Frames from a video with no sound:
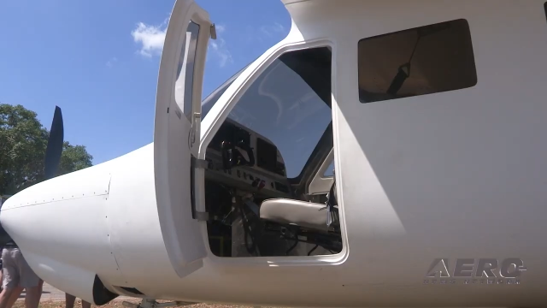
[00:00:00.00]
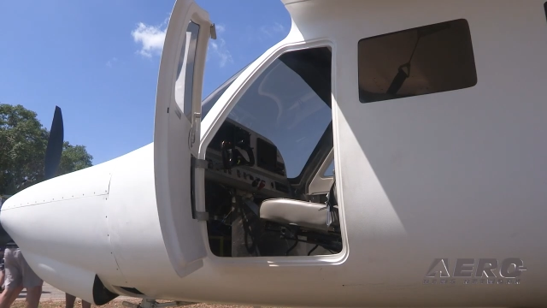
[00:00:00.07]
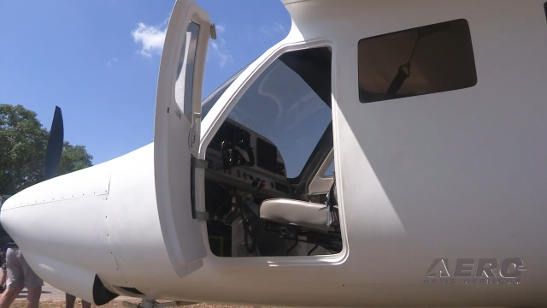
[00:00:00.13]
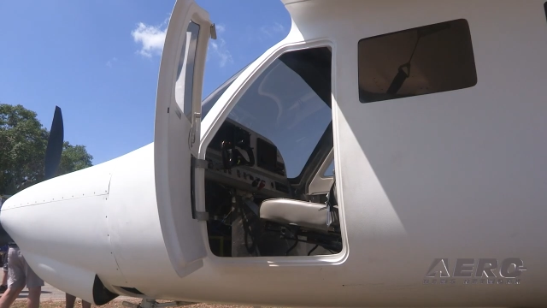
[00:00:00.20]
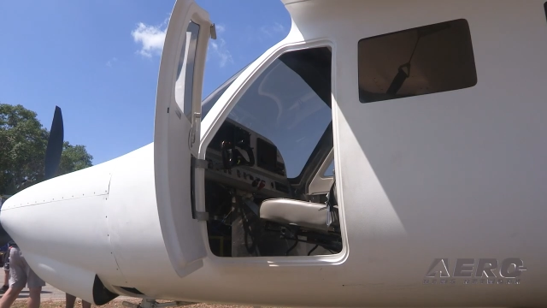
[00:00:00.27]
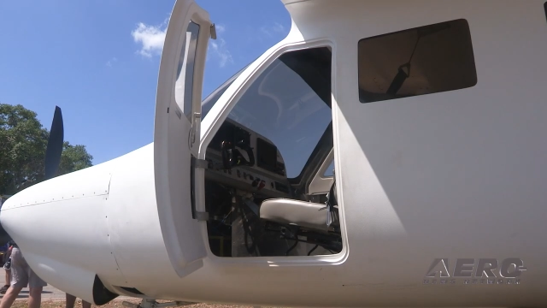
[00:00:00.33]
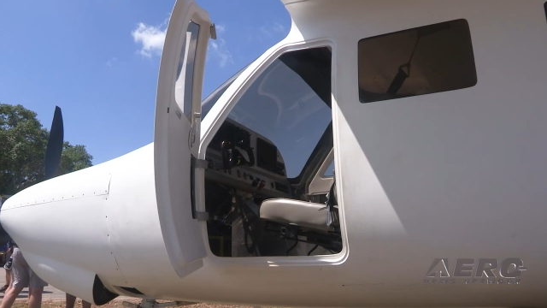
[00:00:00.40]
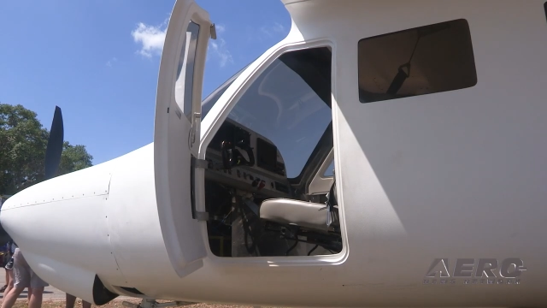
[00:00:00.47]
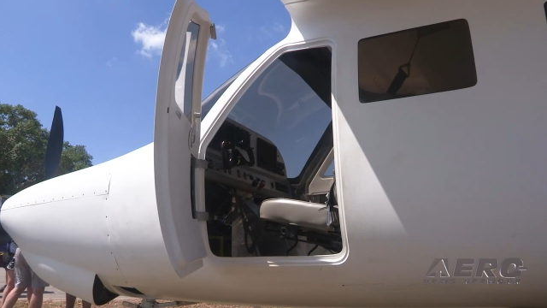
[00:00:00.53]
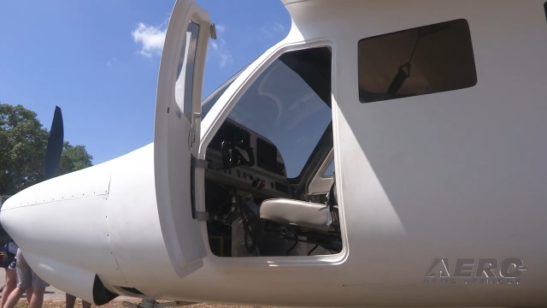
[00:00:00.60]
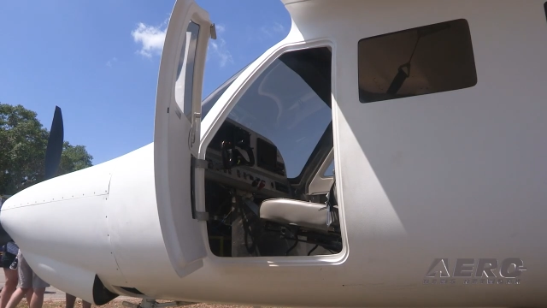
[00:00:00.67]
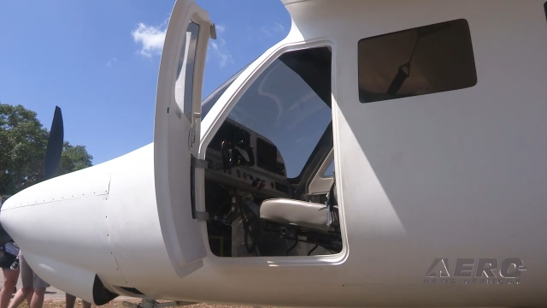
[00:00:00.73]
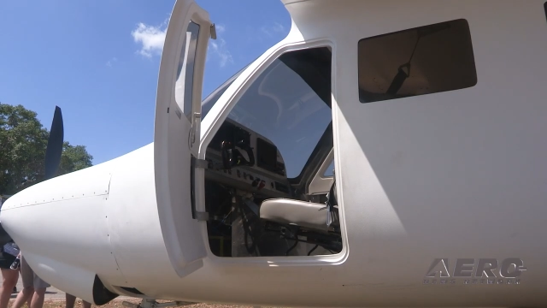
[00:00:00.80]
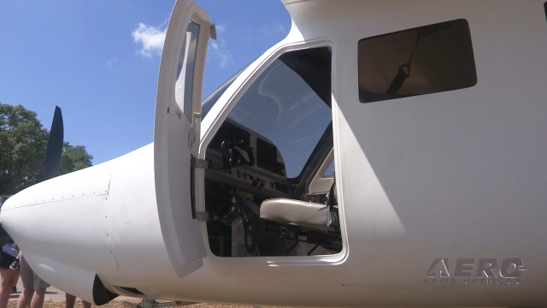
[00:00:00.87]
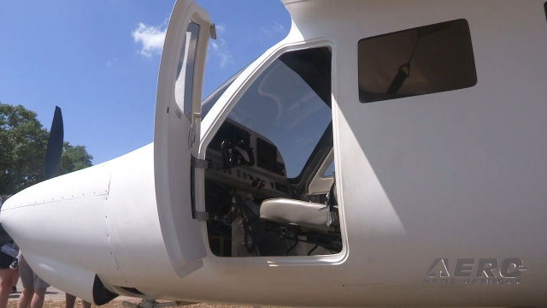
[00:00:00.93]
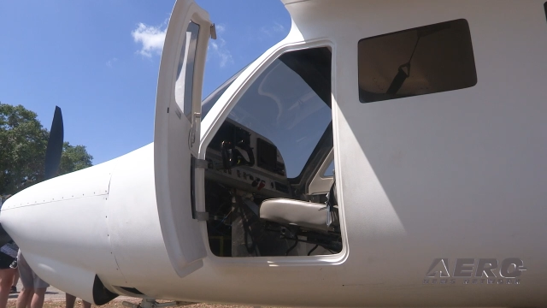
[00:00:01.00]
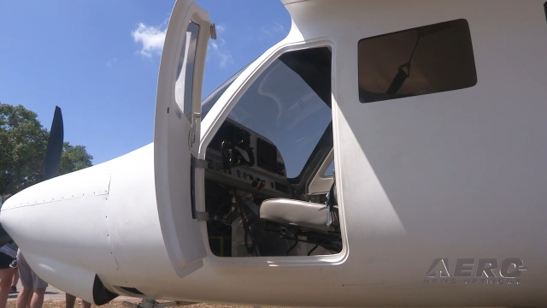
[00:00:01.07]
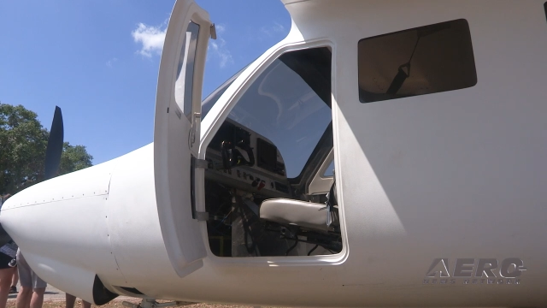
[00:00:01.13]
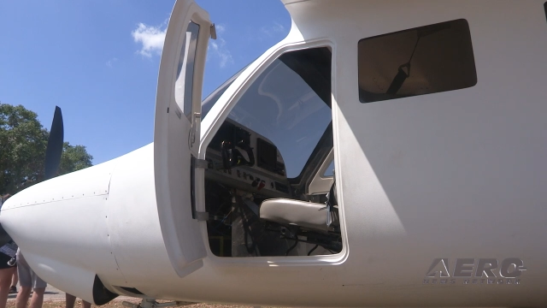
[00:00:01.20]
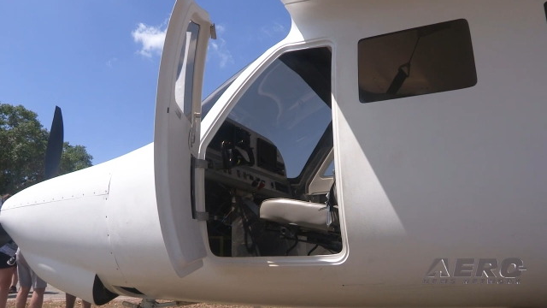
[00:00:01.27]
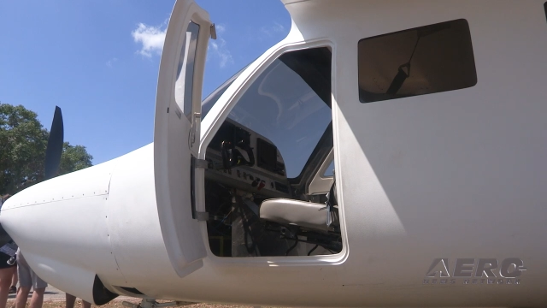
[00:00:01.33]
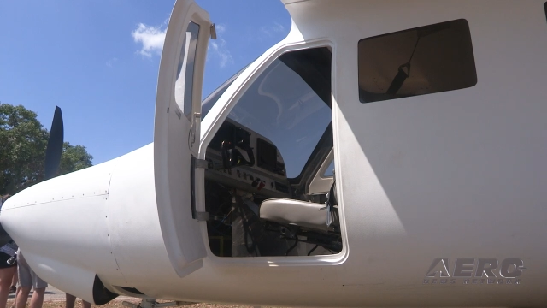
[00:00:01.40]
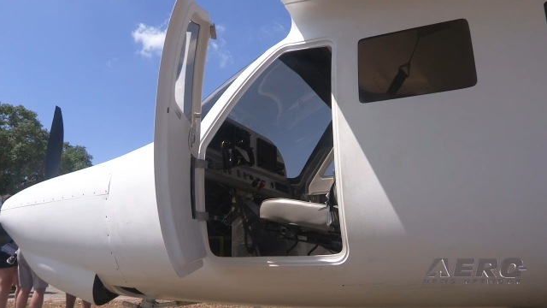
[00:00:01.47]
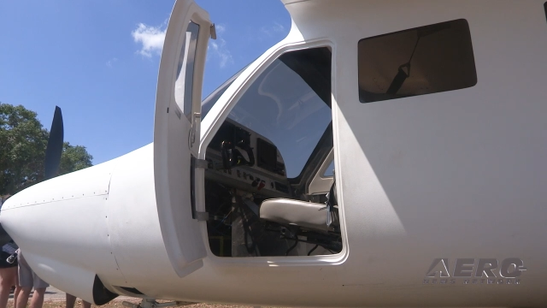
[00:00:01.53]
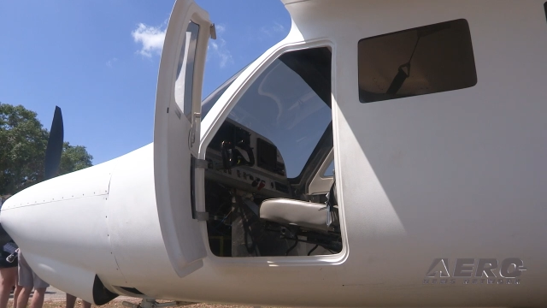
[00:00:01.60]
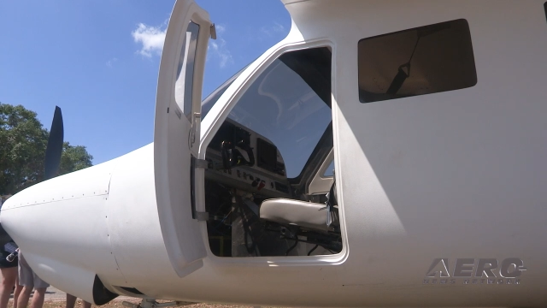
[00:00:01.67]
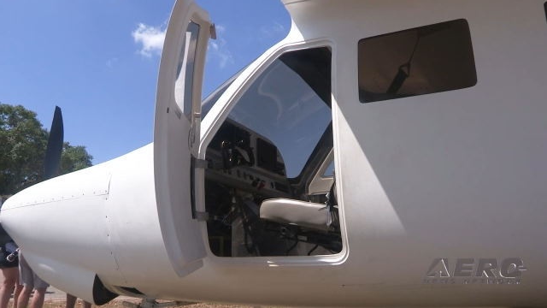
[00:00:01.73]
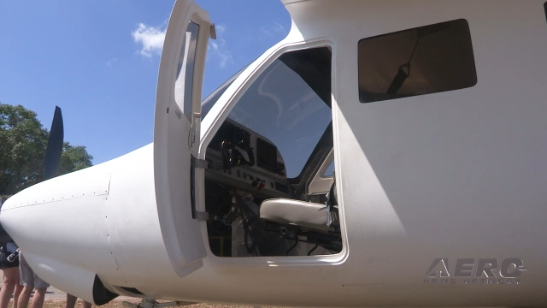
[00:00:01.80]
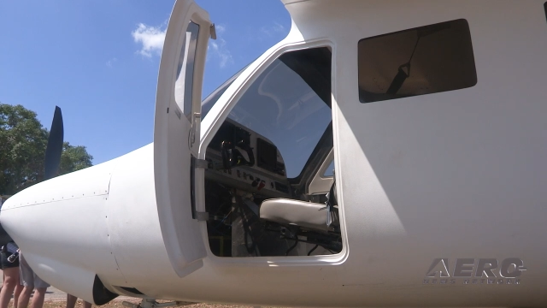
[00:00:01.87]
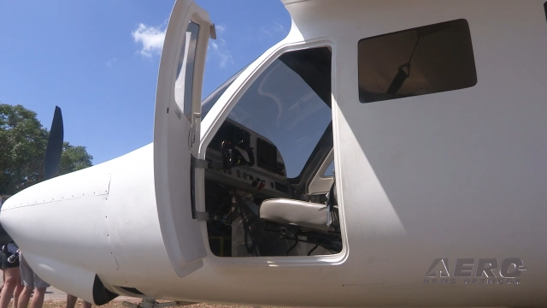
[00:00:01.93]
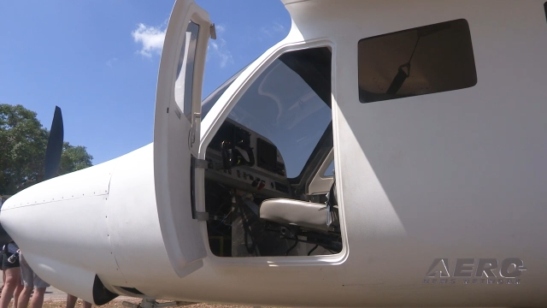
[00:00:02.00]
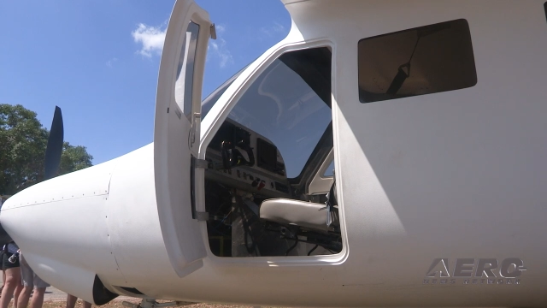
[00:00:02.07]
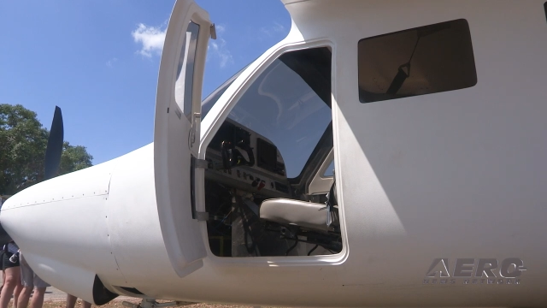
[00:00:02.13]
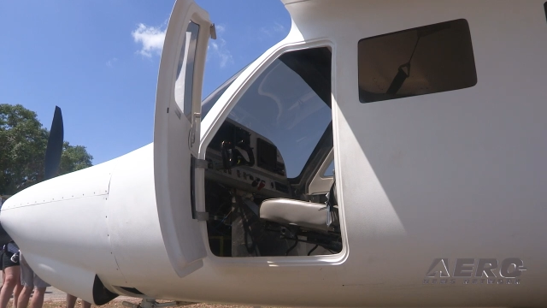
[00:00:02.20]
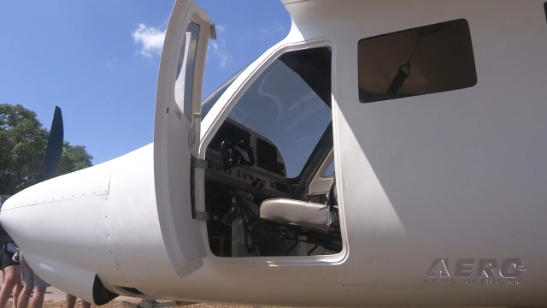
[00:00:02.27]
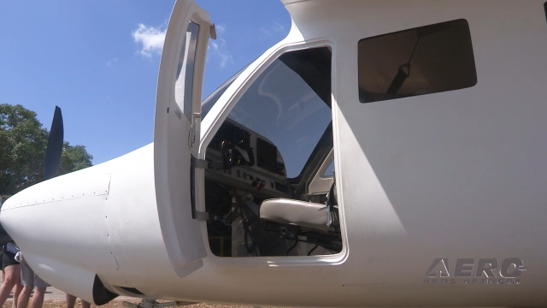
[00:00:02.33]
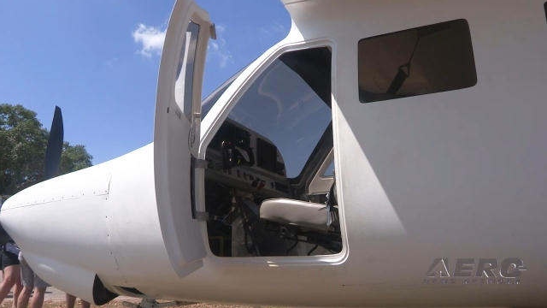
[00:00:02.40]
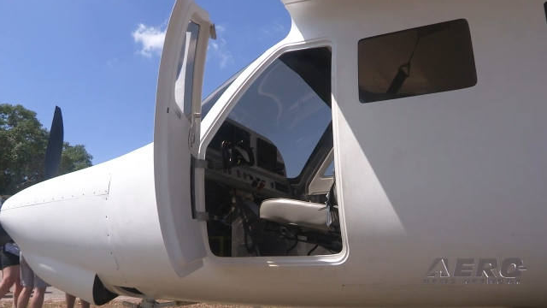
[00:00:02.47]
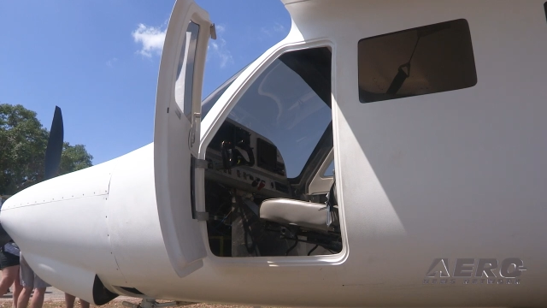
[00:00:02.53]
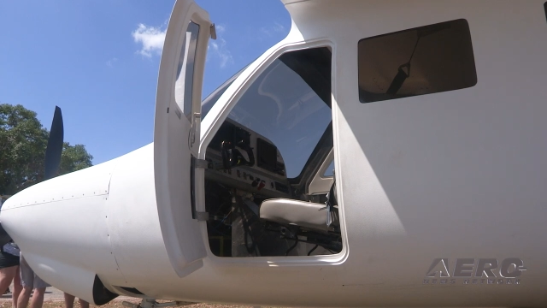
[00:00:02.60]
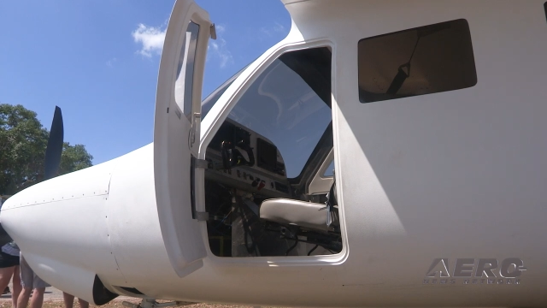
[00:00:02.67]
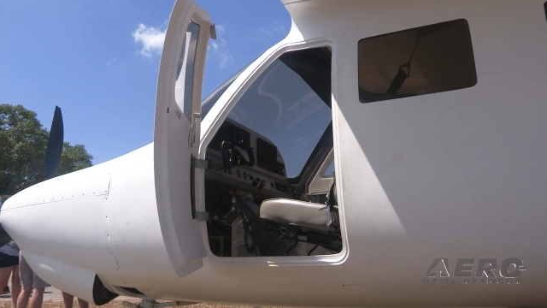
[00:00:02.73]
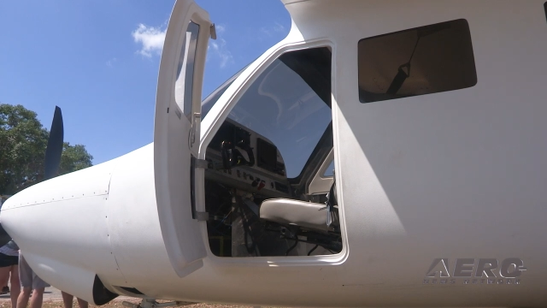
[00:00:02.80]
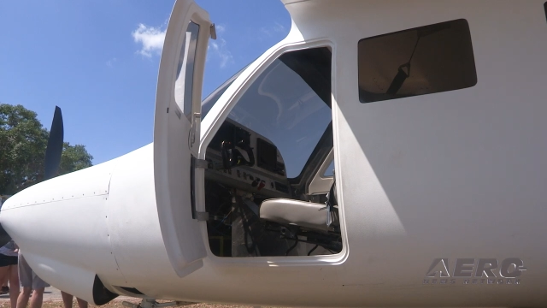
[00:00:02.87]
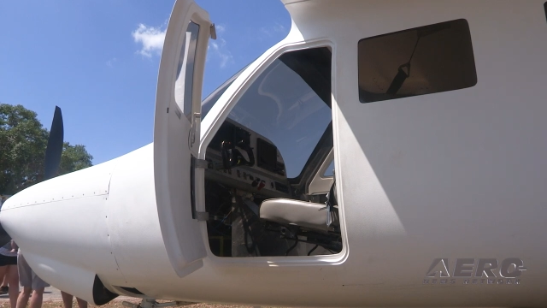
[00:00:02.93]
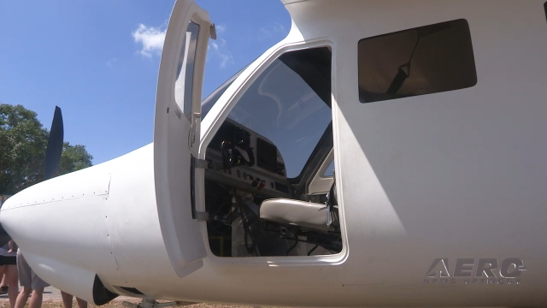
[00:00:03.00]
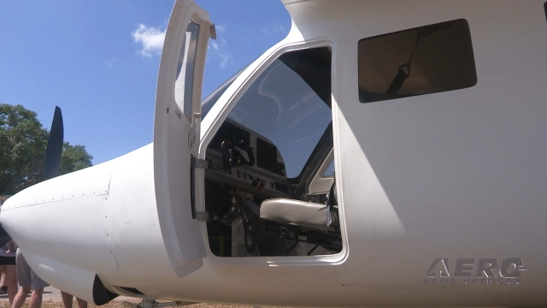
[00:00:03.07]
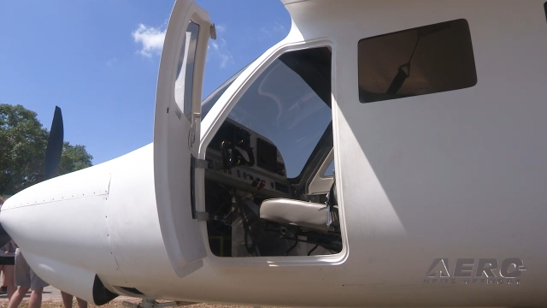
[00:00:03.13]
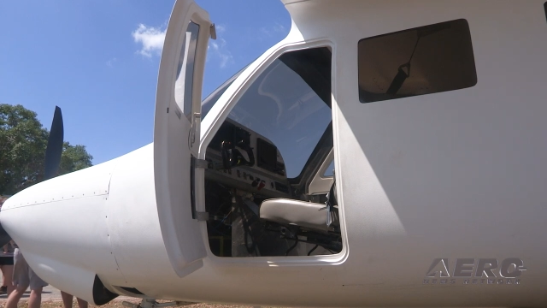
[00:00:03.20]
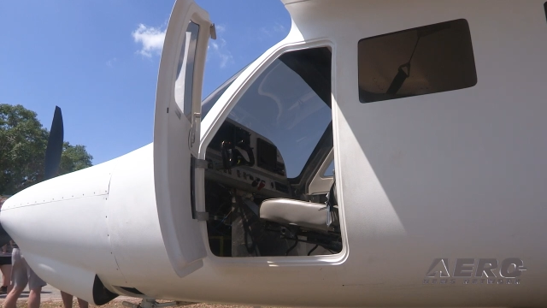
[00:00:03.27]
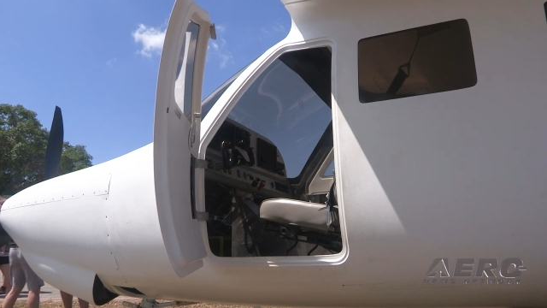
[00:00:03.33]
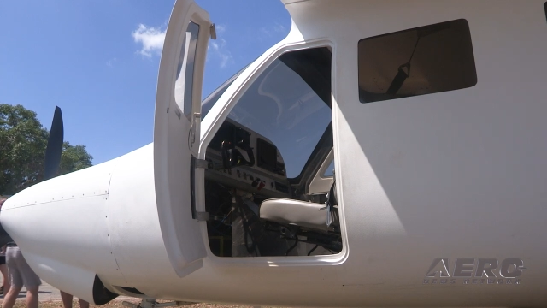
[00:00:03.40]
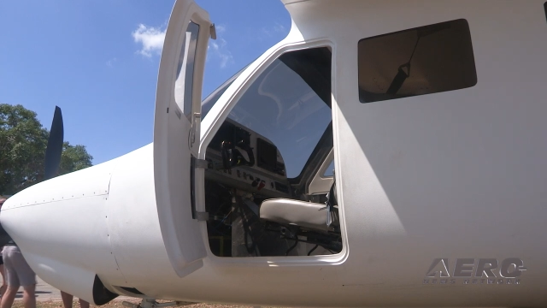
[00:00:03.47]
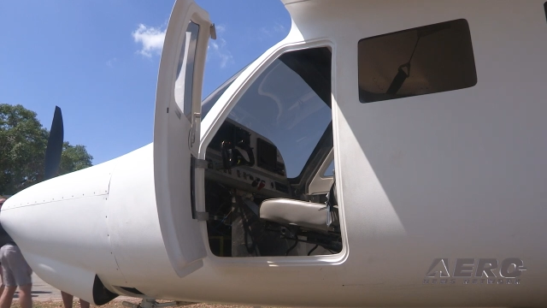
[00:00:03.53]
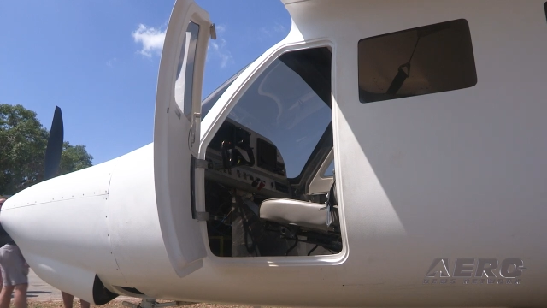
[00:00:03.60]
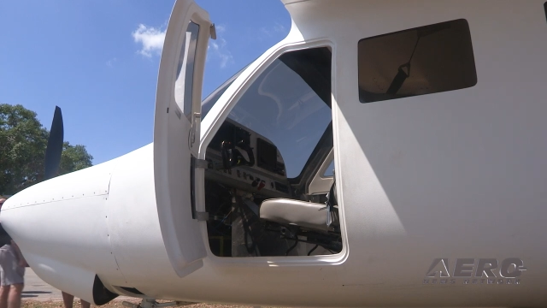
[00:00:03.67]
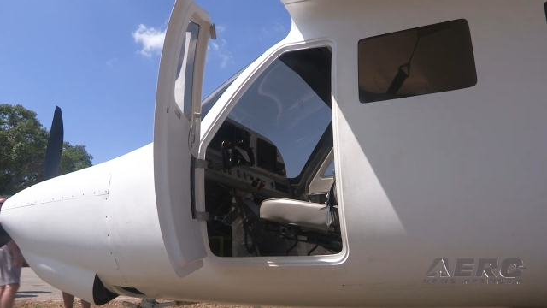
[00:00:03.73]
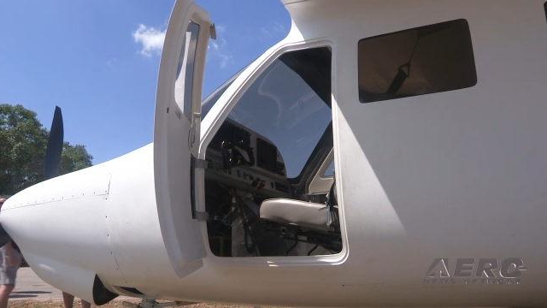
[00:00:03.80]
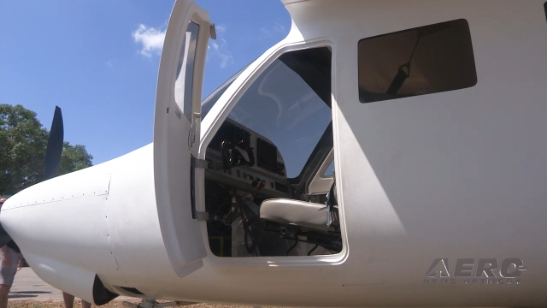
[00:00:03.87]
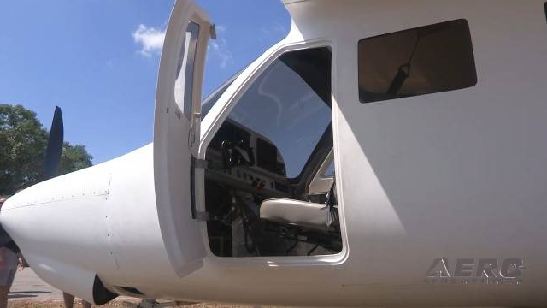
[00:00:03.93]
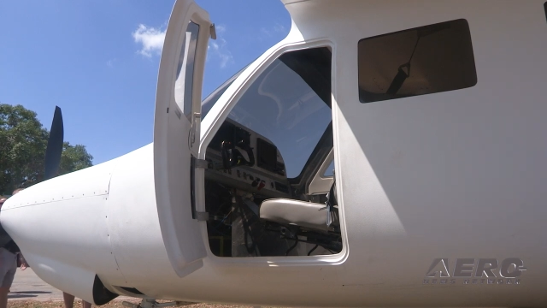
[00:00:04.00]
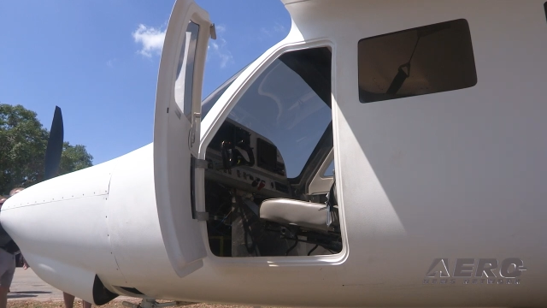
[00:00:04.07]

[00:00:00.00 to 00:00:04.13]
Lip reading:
[unreadable: no face in view]